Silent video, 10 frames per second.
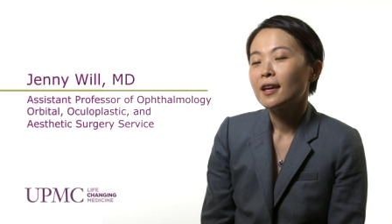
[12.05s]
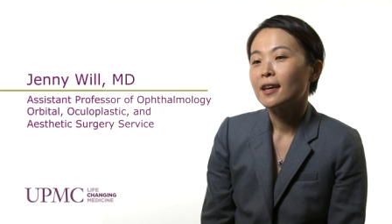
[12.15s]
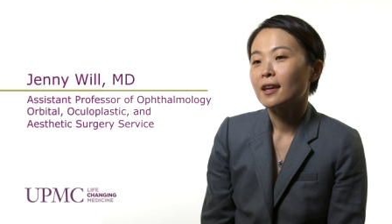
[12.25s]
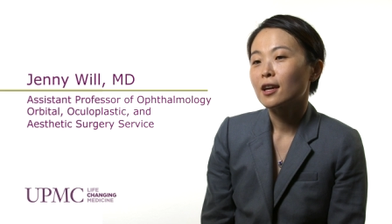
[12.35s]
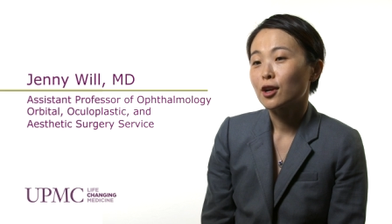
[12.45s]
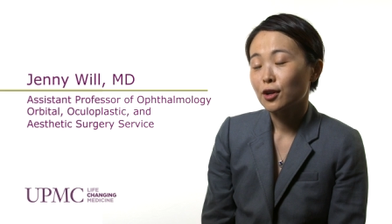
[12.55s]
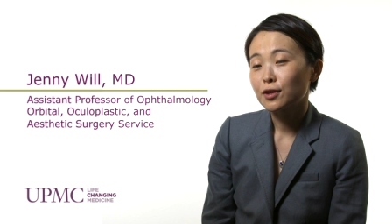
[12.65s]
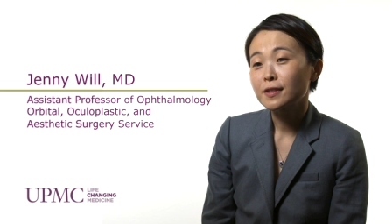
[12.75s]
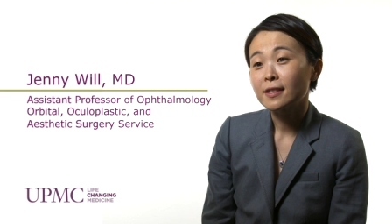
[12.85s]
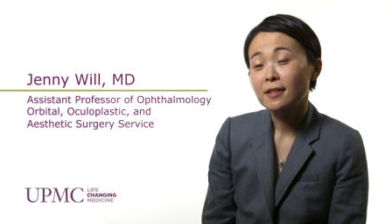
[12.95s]
It
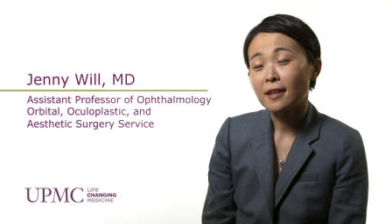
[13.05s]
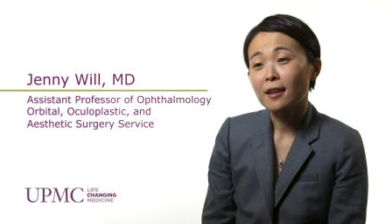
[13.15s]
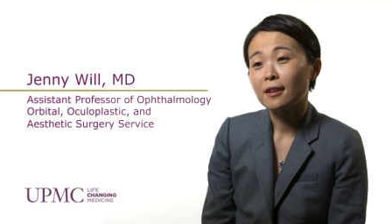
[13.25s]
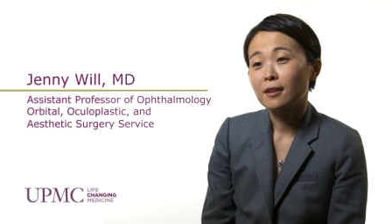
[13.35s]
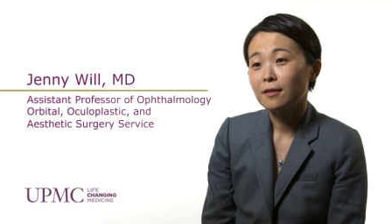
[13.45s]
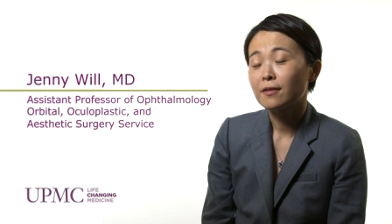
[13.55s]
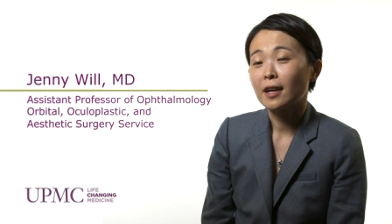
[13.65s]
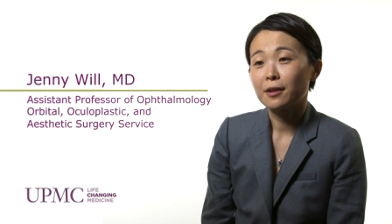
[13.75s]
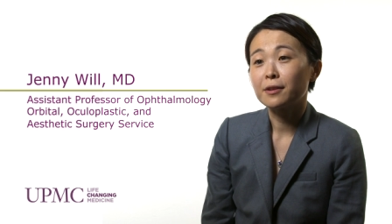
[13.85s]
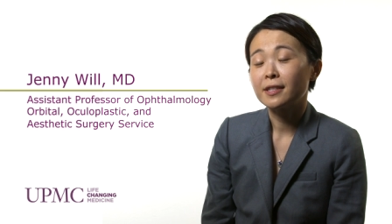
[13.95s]
occurs in the setting of
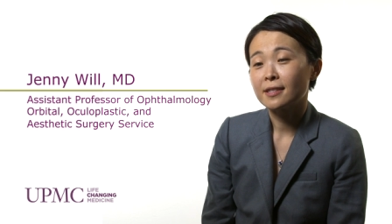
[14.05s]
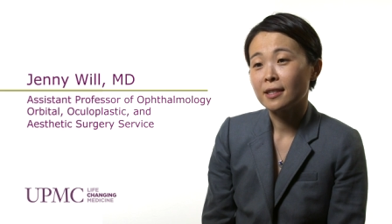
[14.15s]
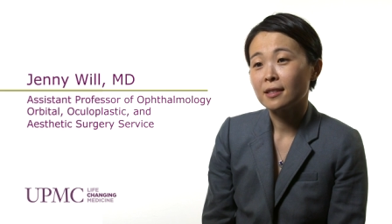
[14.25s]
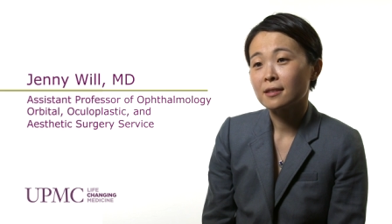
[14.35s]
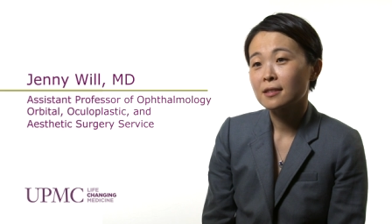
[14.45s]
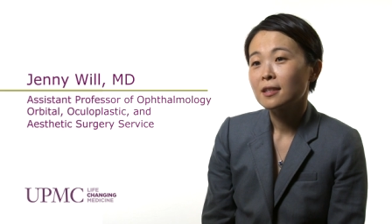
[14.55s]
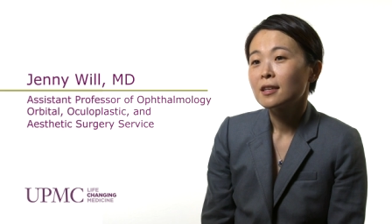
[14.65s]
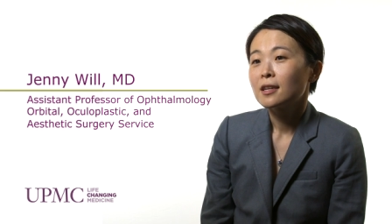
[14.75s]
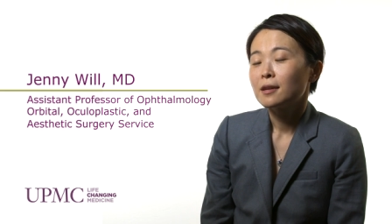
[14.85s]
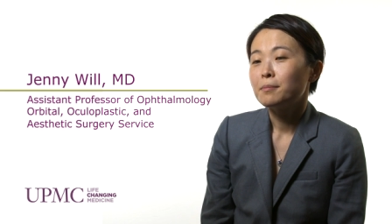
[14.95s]
thyroid disease
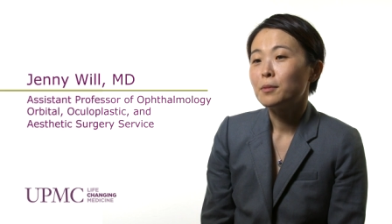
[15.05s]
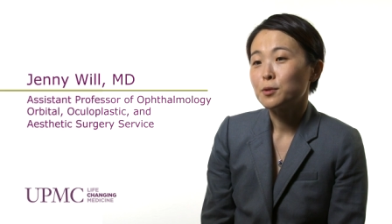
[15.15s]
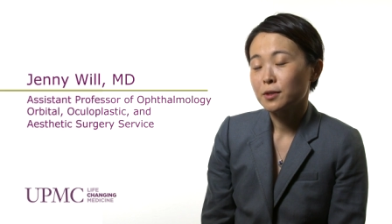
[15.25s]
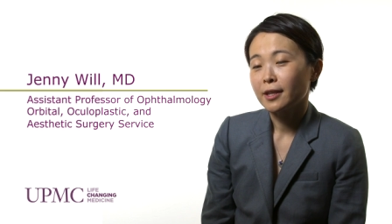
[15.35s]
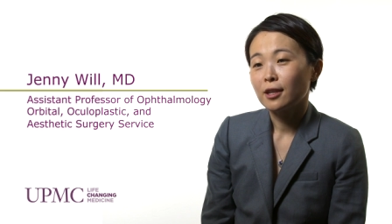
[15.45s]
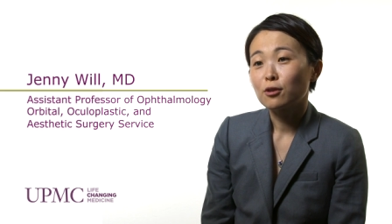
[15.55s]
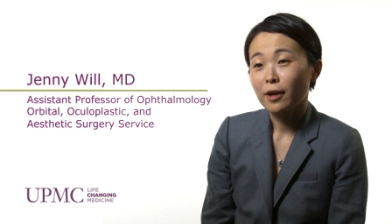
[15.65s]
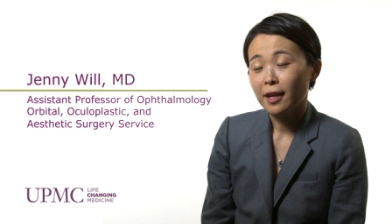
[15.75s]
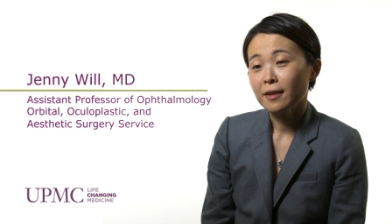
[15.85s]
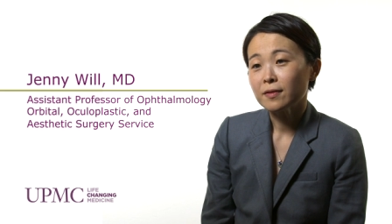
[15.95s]
mostly
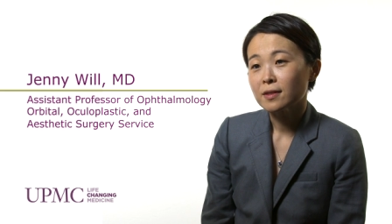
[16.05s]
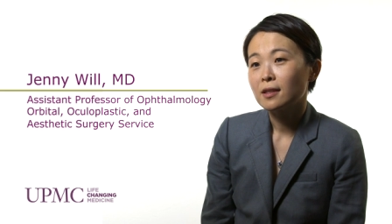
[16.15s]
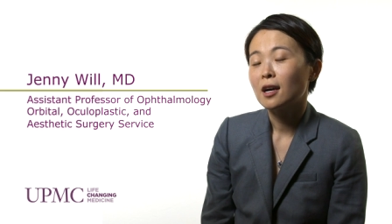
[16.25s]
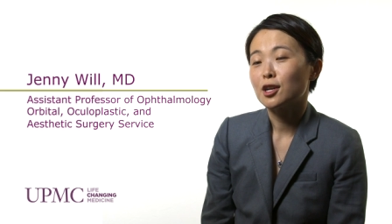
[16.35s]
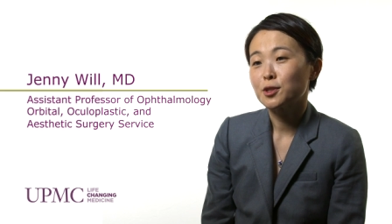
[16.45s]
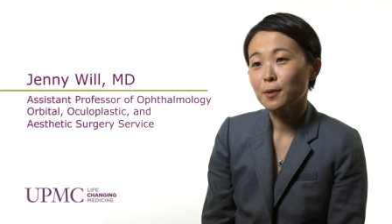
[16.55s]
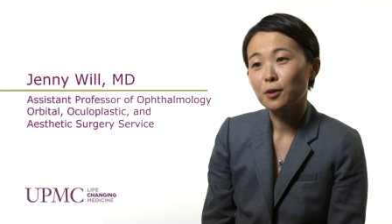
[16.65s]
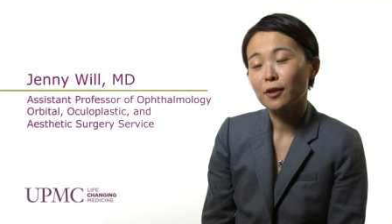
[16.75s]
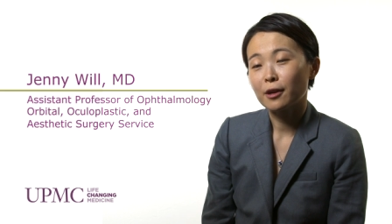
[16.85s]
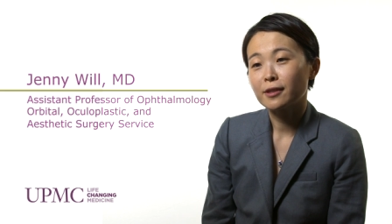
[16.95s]
Graves,
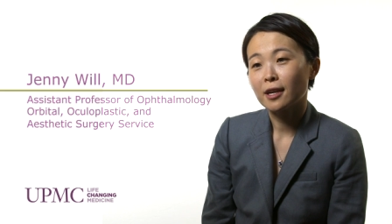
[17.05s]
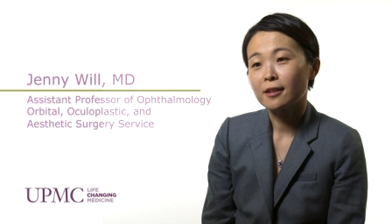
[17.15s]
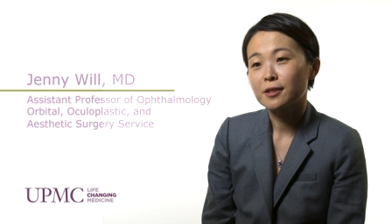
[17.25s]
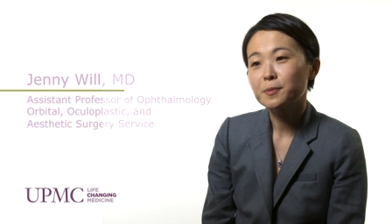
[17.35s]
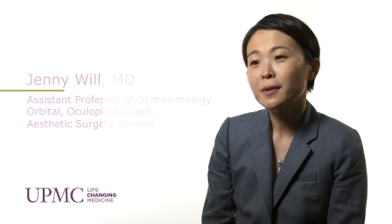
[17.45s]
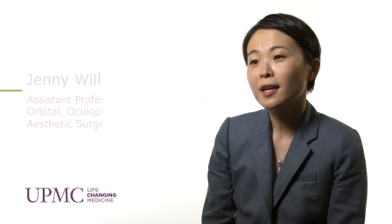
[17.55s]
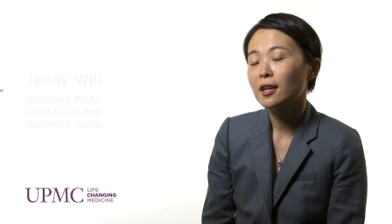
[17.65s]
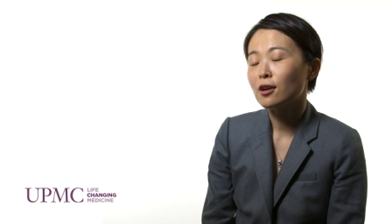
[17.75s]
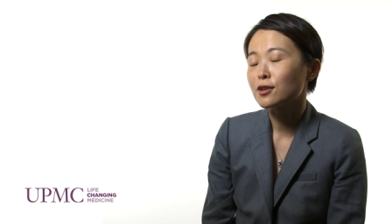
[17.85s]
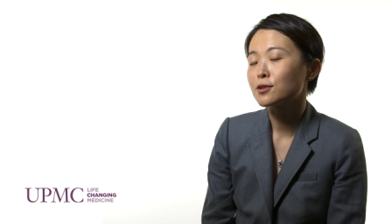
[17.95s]
Hashimoto but it
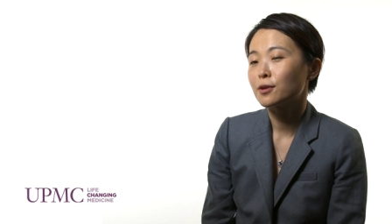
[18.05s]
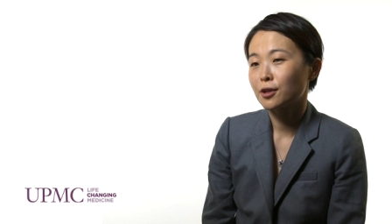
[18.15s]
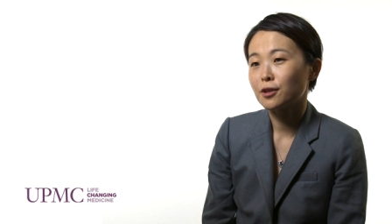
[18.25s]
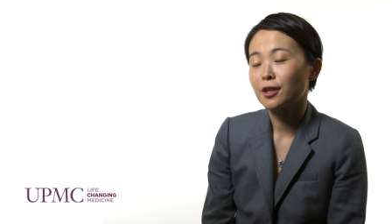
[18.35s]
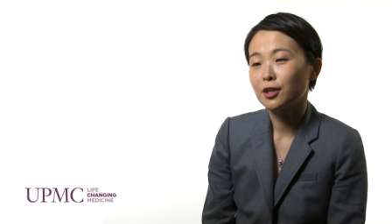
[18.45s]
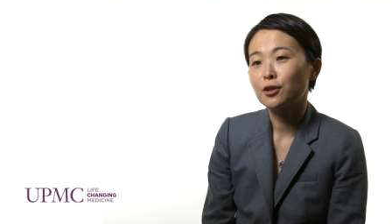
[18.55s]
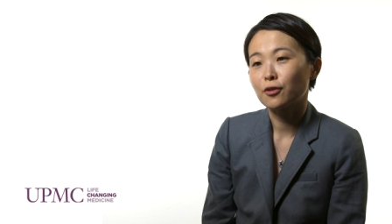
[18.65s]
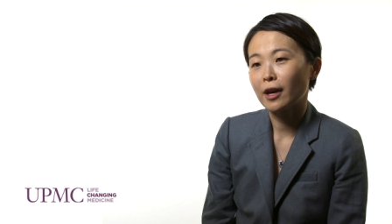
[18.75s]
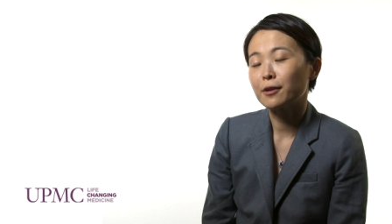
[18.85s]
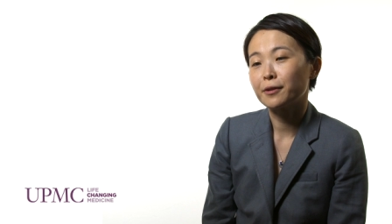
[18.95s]
can also occur in
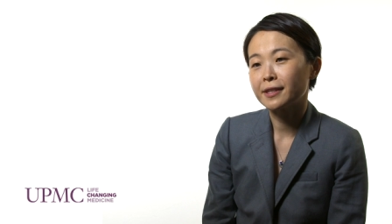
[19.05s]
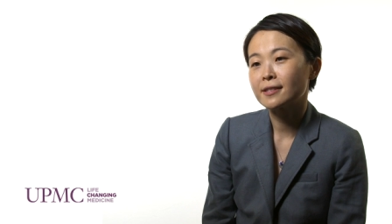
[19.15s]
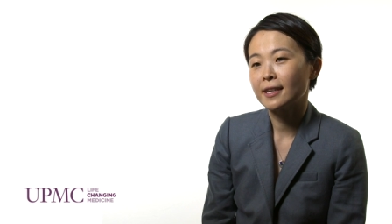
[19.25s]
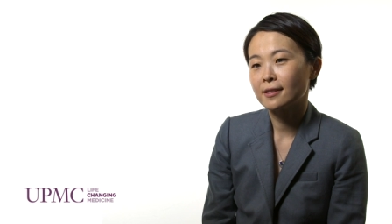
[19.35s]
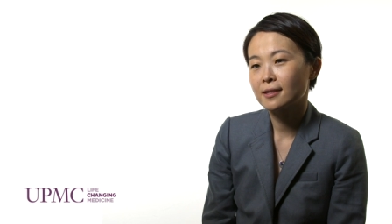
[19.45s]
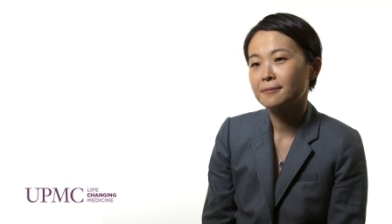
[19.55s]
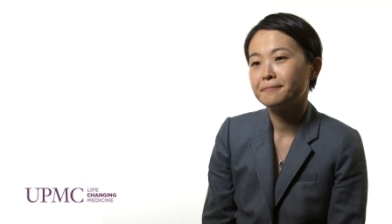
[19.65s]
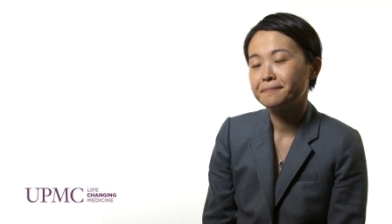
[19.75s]
euthyroid states.